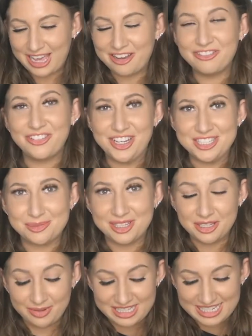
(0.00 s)
that first one
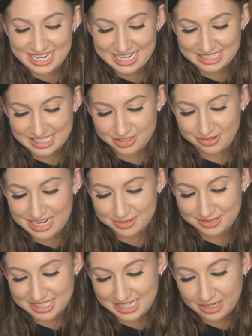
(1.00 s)
that we did actually scratch,
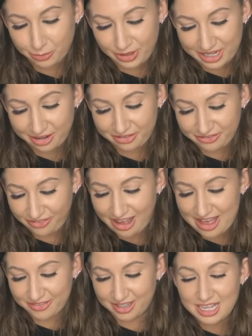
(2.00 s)
we did win a
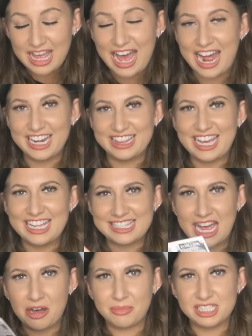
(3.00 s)
fiver, and that is
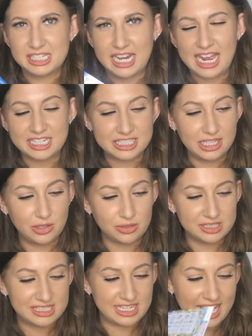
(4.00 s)
how much it actually
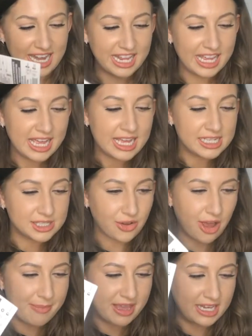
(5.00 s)
cost to get it. So
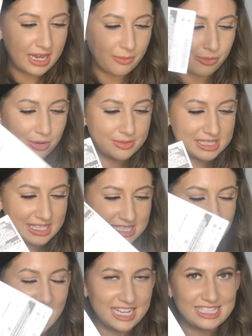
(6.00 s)
I mean, what was this,
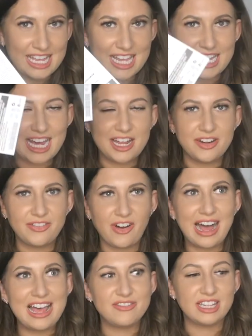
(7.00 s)
18 add
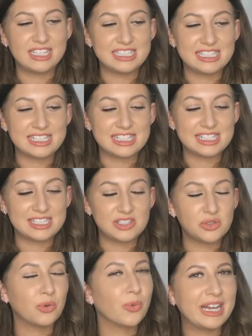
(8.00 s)
five is
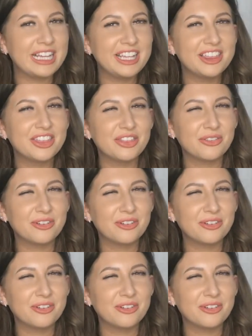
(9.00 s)
23